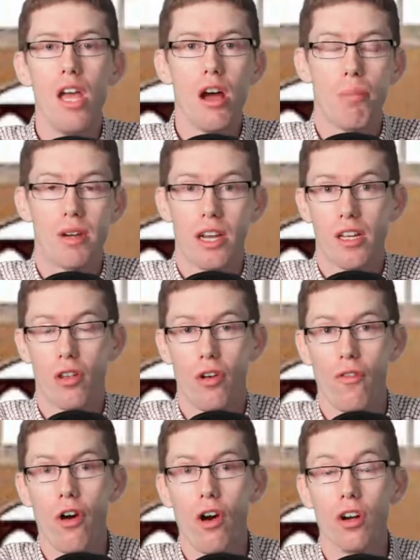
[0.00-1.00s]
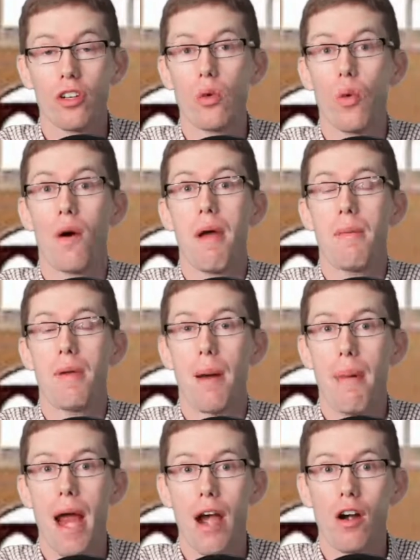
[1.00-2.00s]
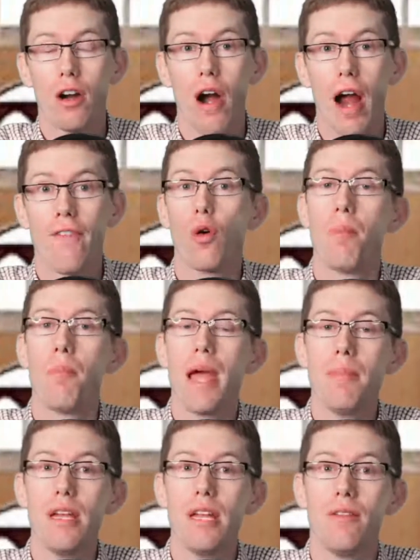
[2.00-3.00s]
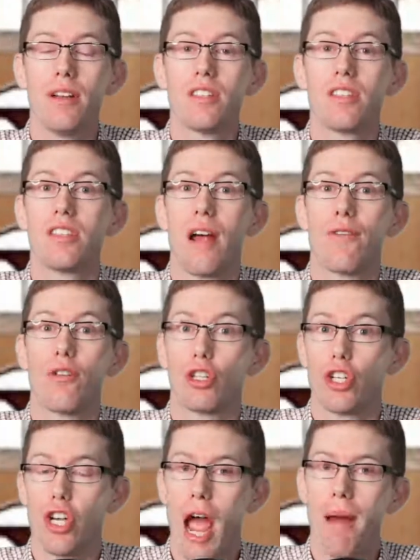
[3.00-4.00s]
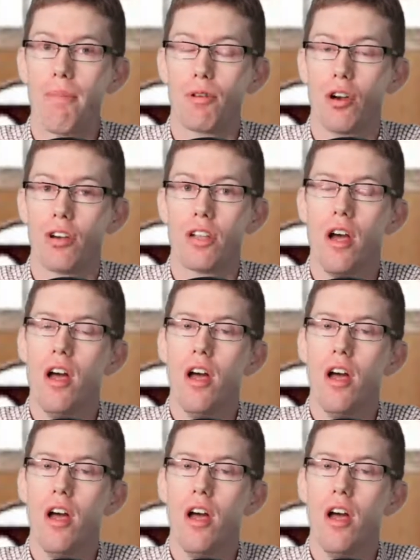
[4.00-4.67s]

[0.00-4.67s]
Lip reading: a particular verse or maybe a paragraph or maybe even several chapters